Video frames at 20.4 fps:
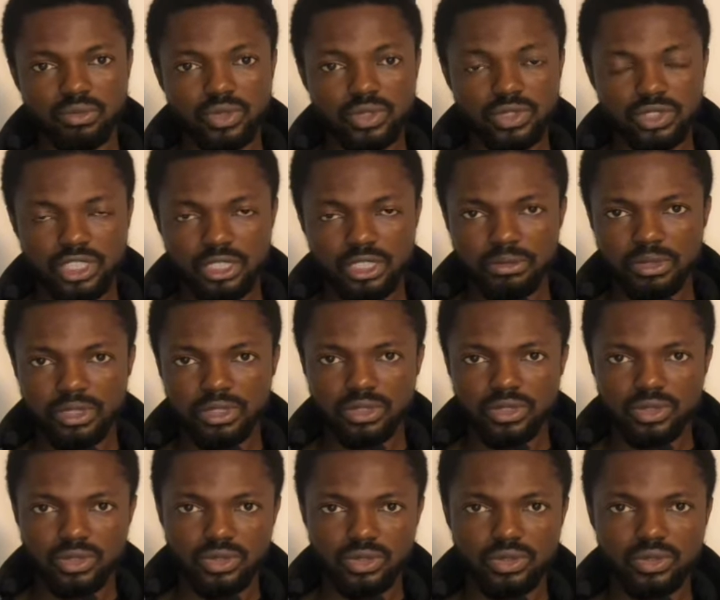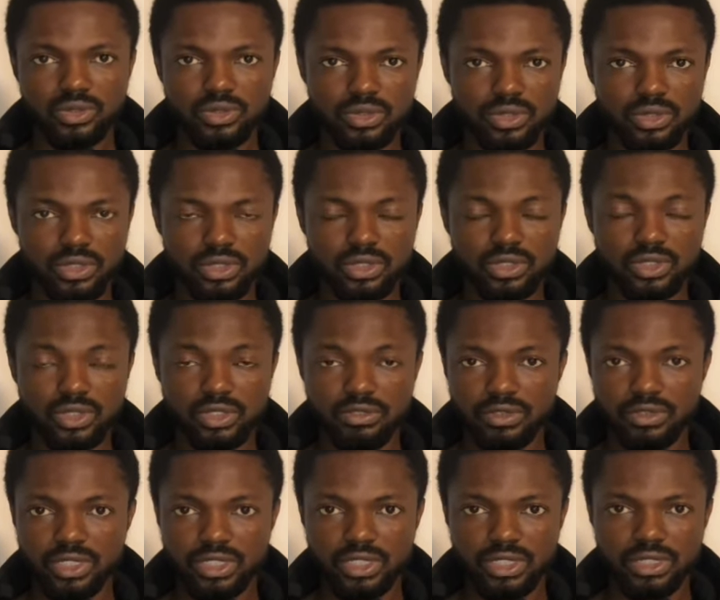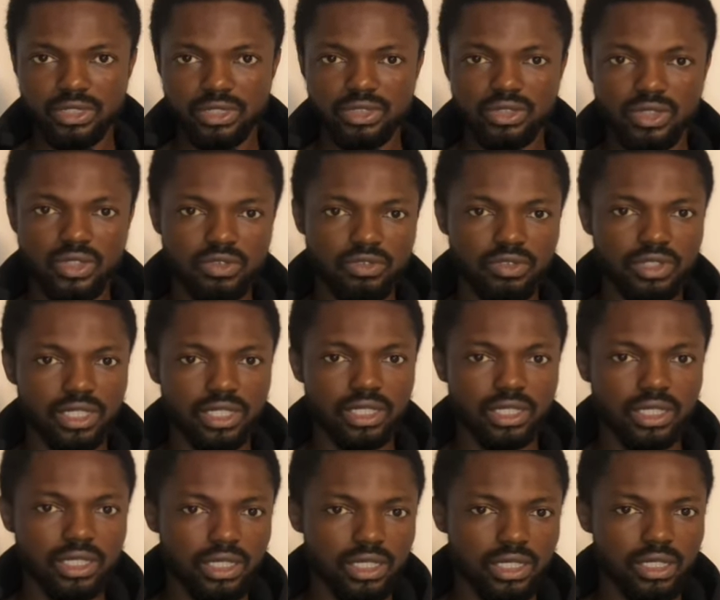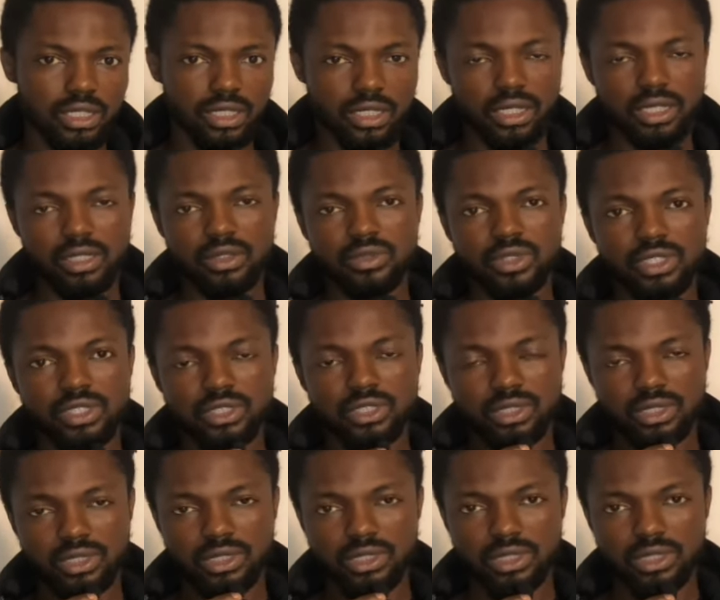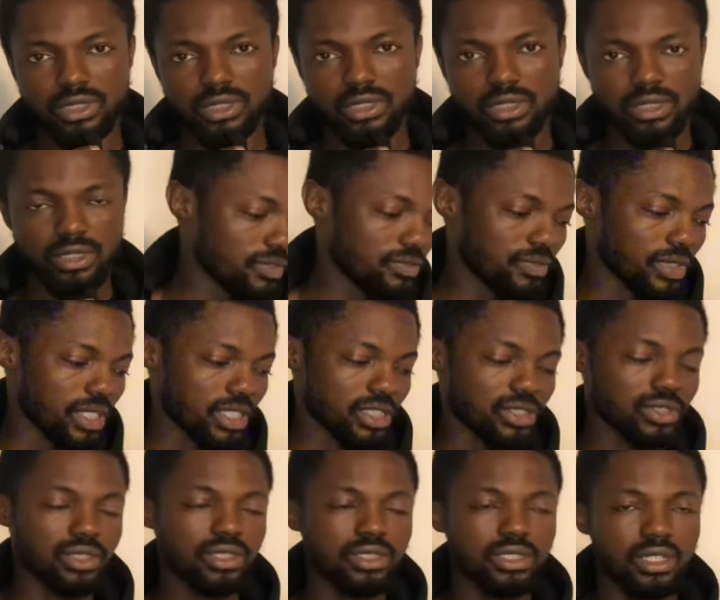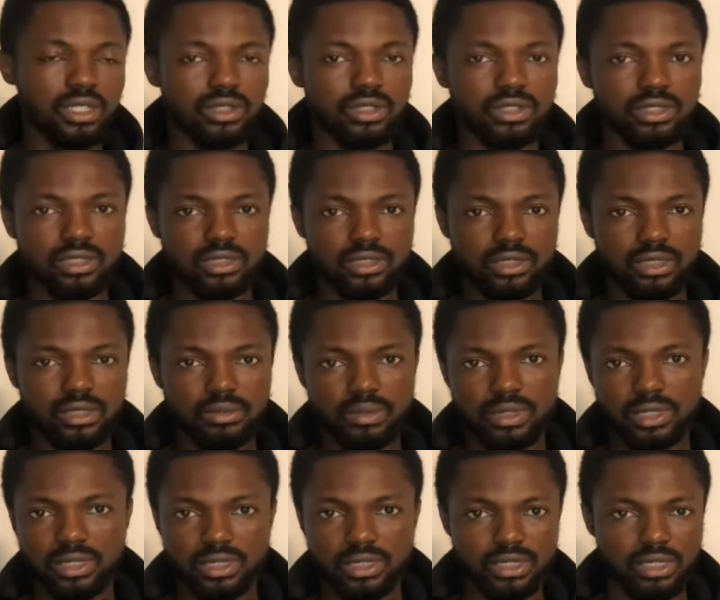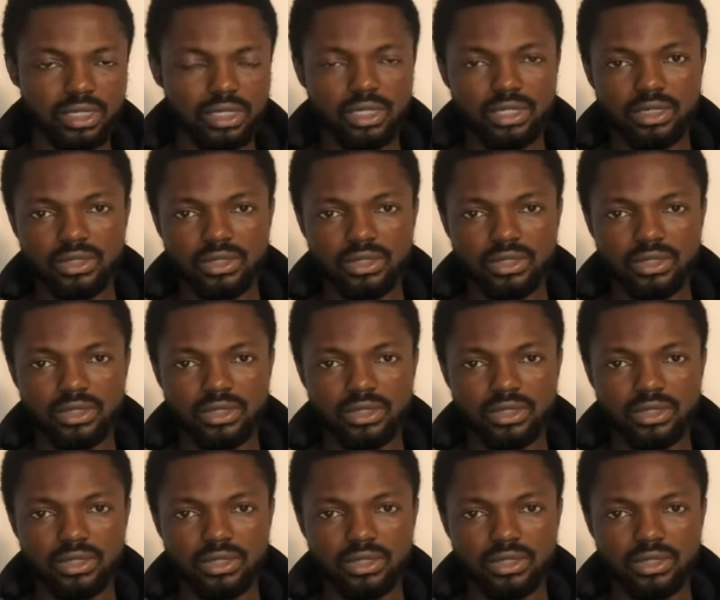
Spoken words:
Most German schools or universities offer language courses. We've exhausted all the topics.